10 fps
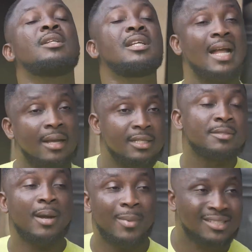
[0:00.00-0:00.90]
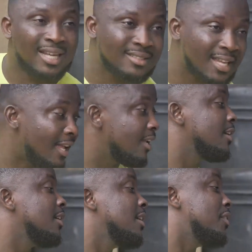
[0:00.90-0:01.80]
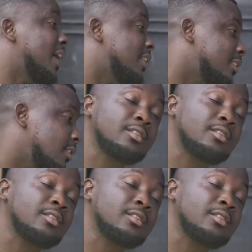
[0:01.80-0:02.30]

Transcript: the car is my master's car. In fact,